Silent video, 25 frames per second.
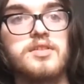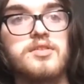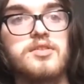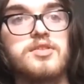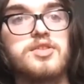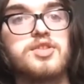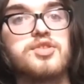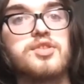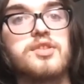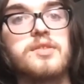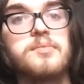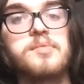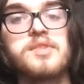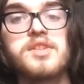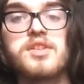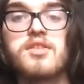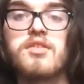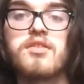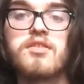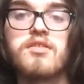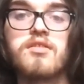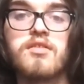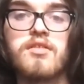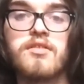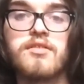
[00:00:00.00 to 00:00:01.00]
your dreams
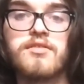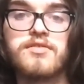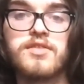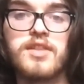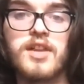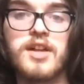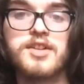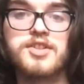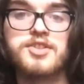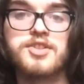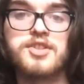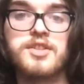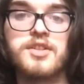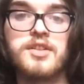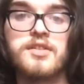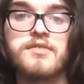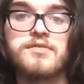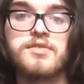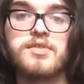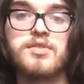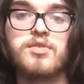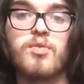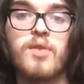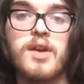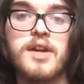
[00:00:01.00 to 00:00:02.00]
are a reflection
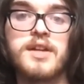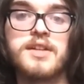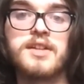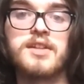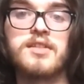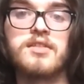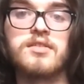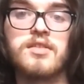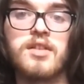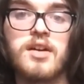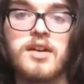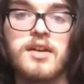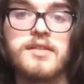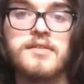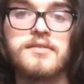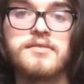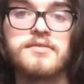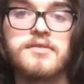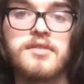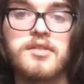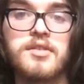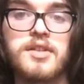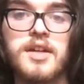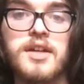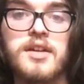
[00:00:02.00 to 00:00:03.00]
of your waking life,
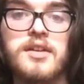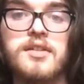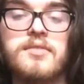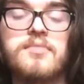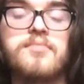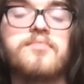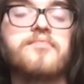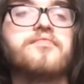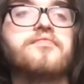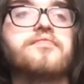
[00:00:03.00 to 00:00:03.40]
okay?